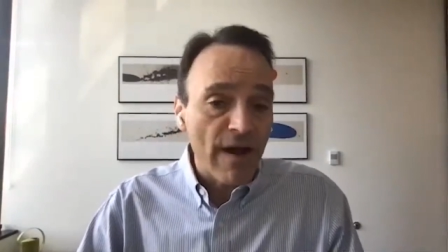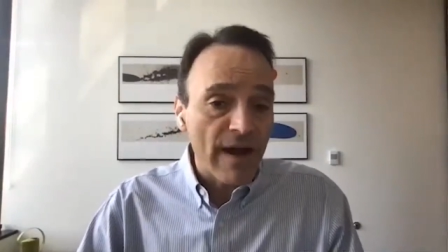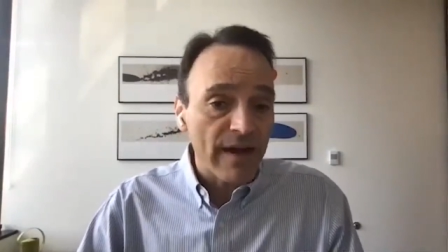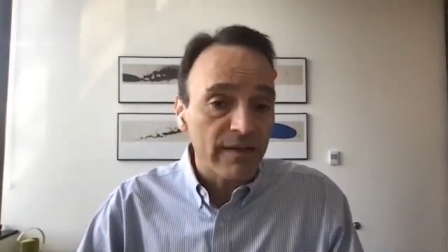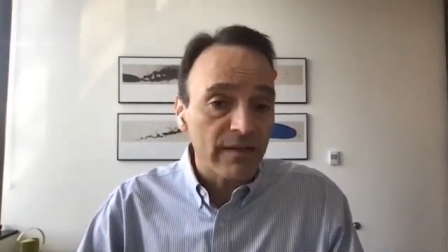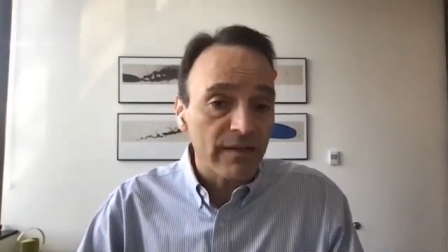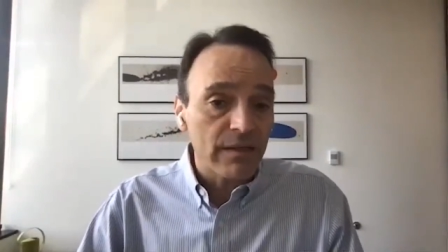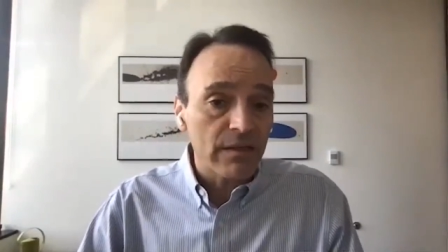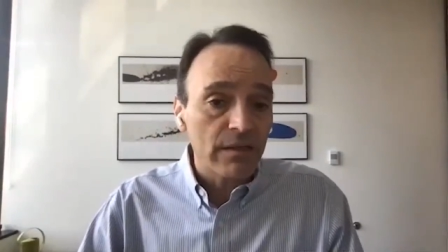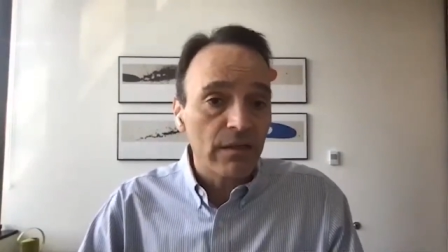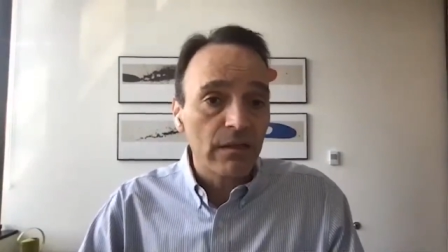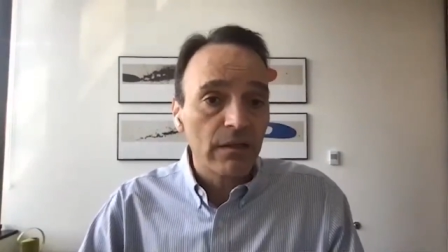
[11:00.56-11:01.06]

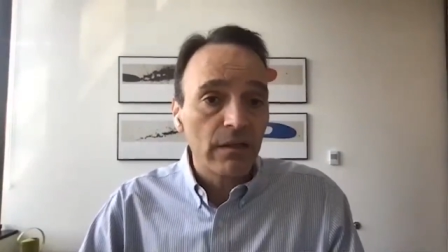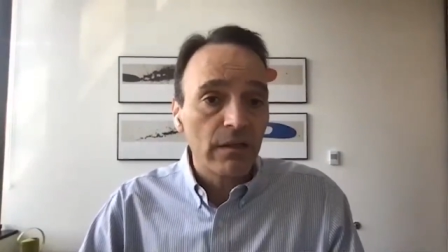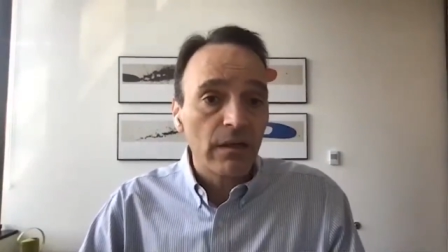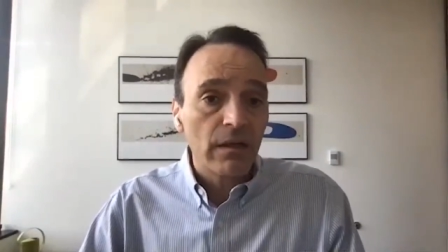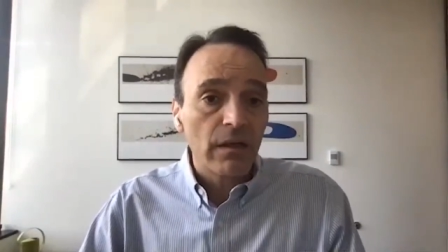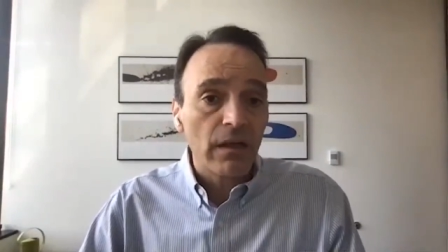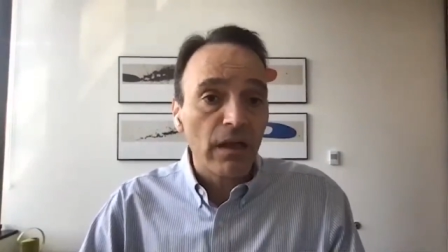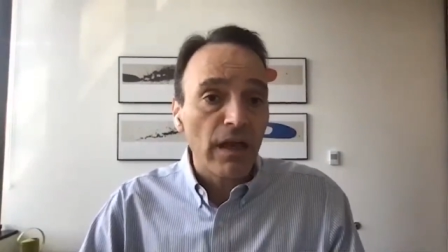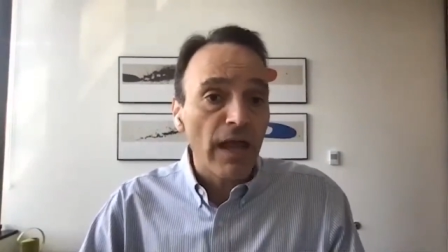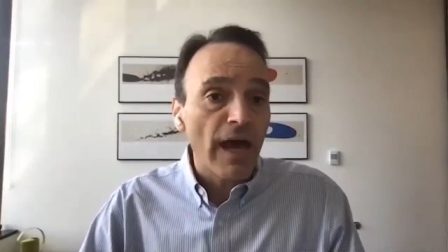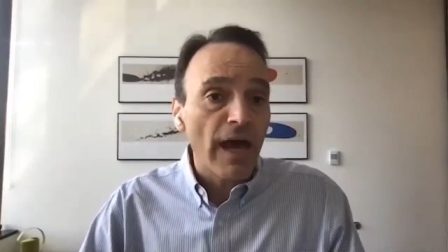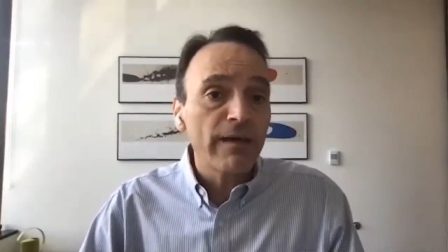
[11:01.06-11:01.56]
fact,
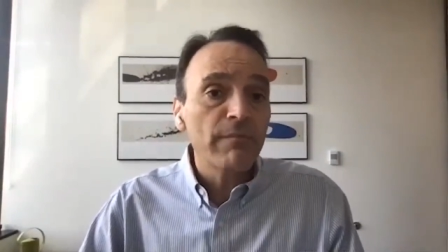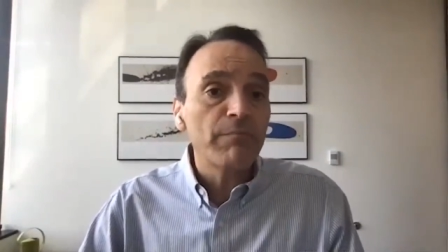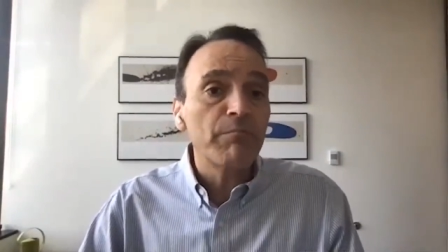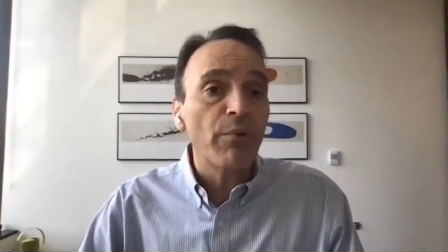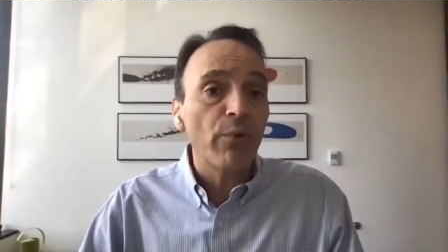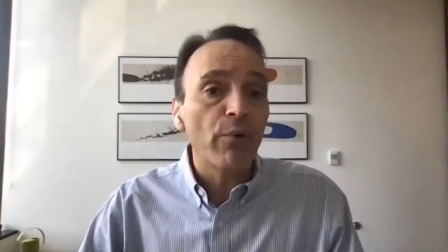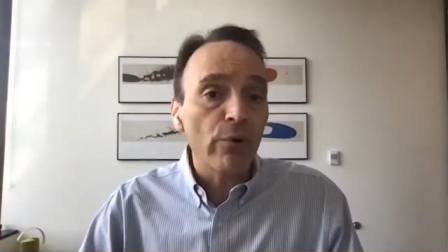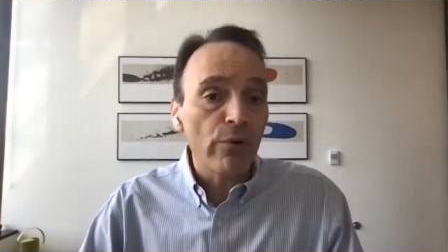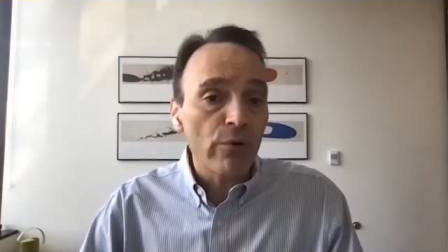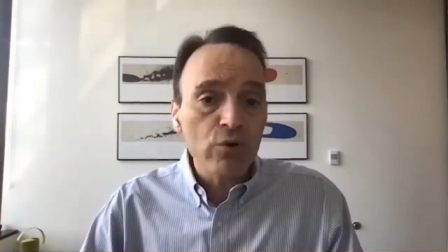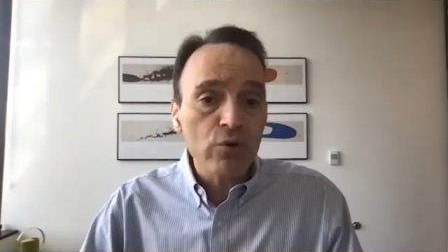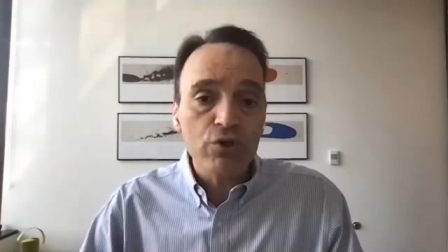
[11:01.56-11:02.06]
light
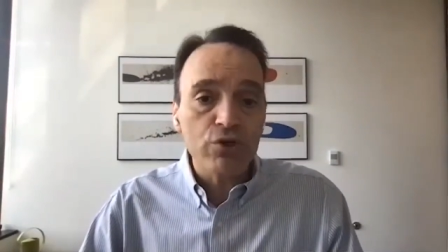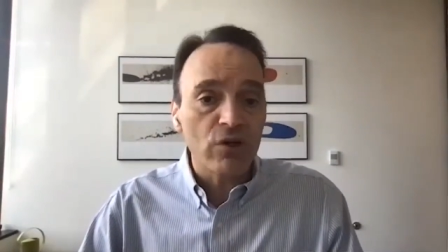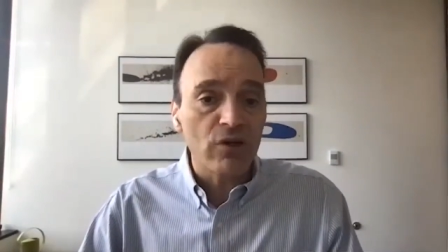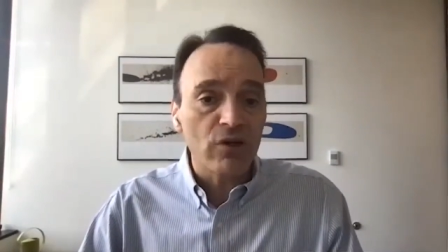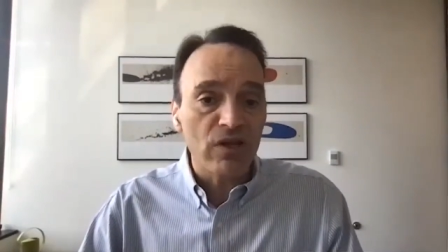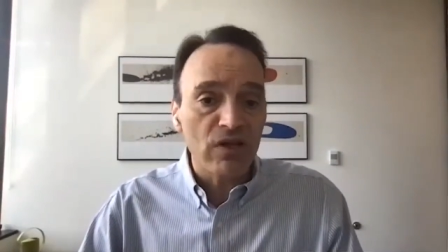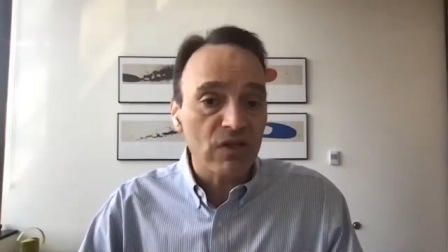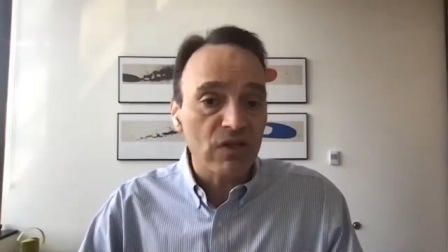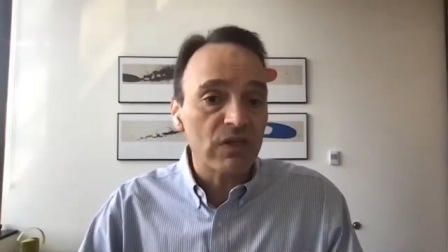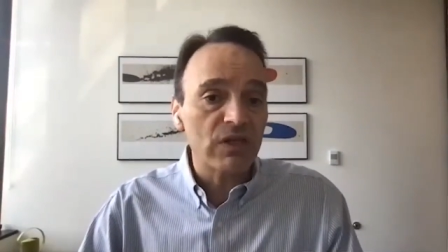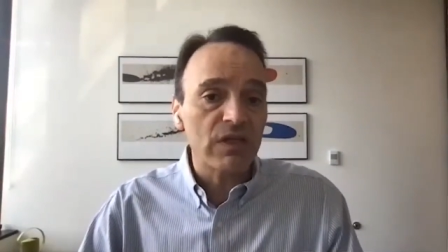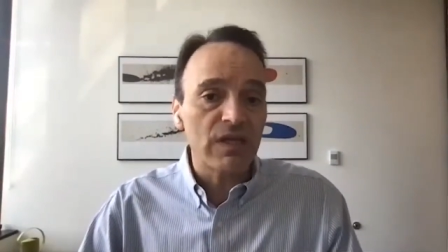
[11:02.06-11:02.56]

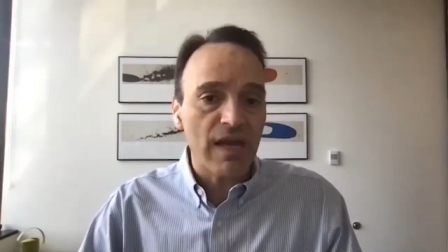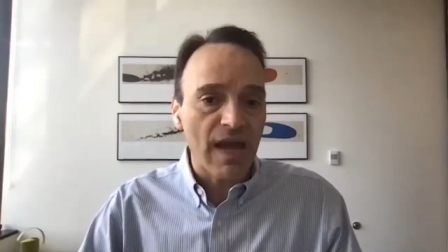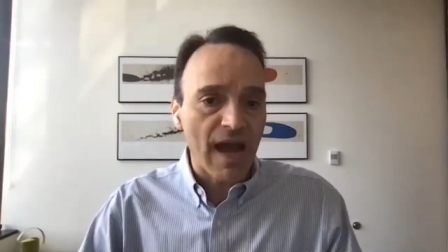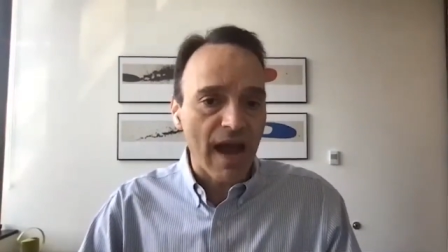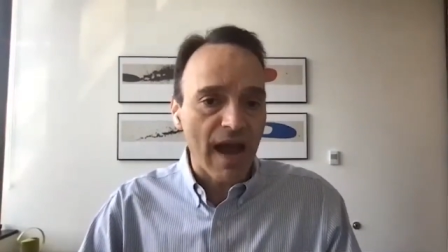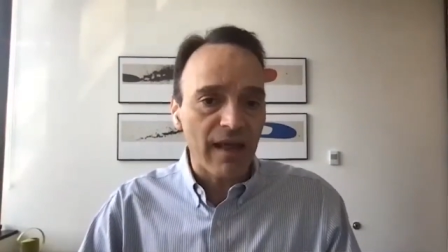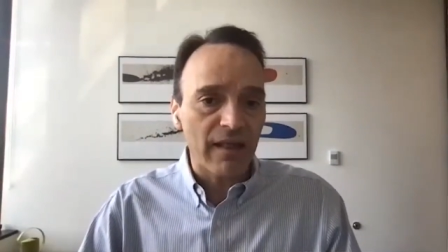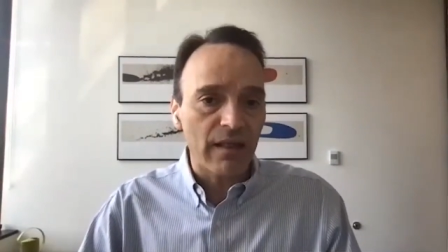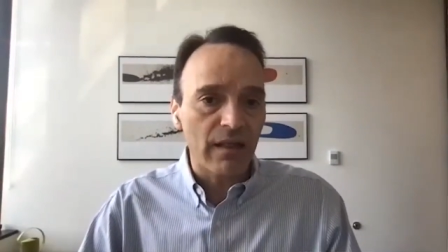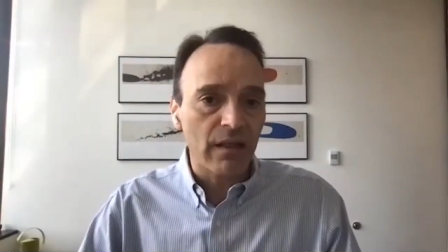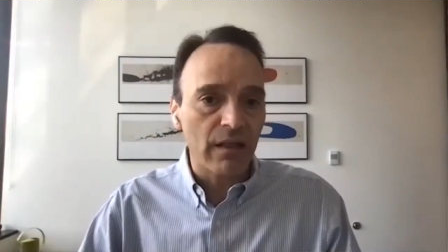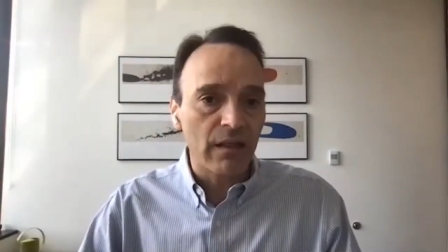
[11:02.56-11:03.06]
pollution in
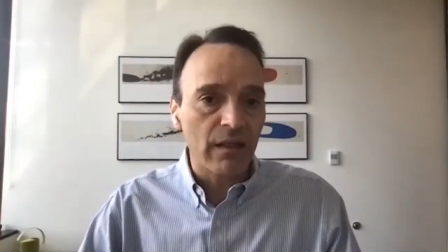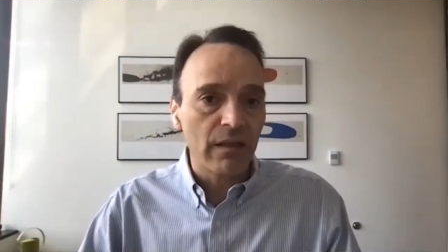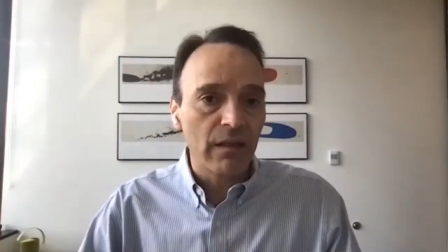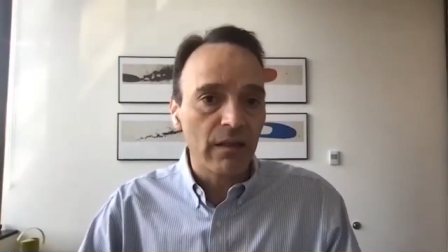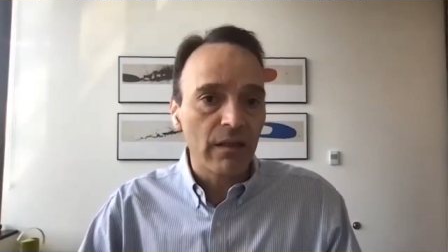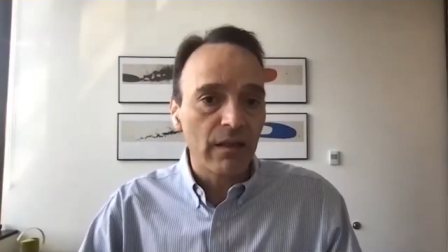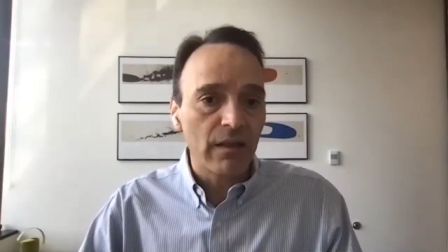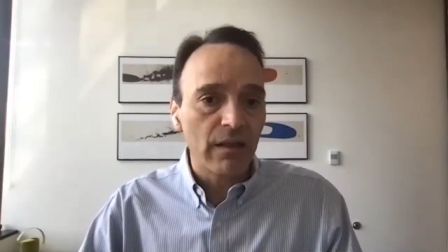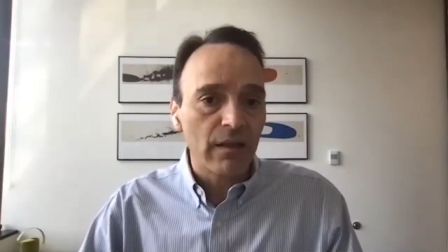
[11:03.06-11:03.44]
Seattle